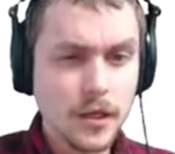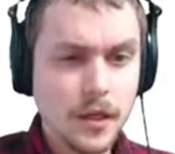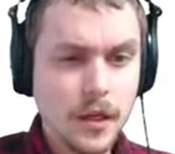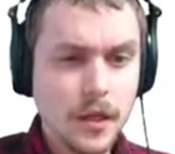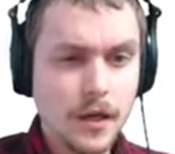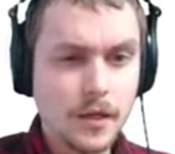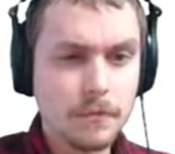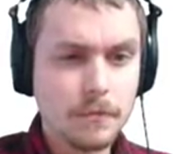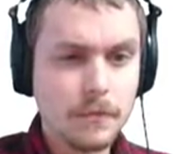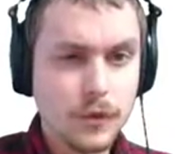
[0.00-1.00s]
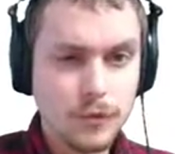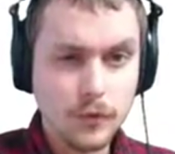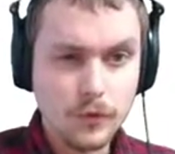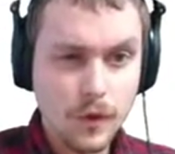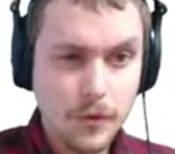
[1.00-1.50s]
Uh, so for
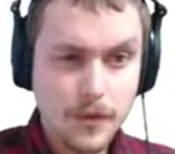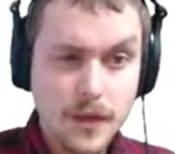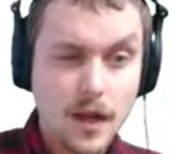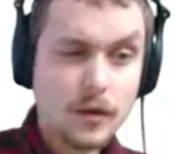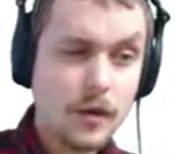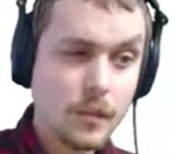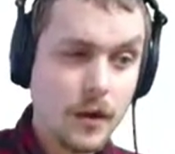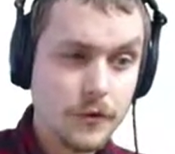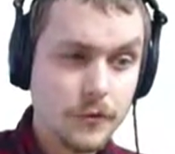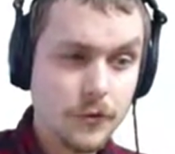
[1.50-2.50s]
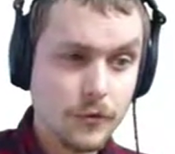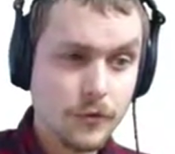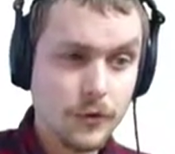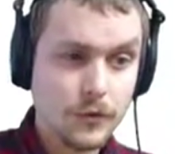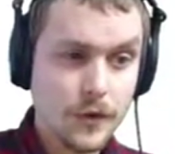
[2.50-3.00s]
someone downloading the module for the
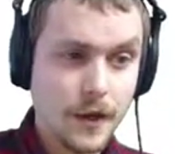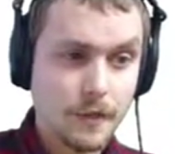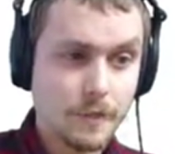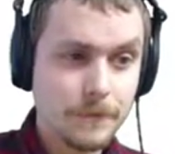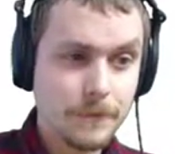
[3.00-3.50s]
first time,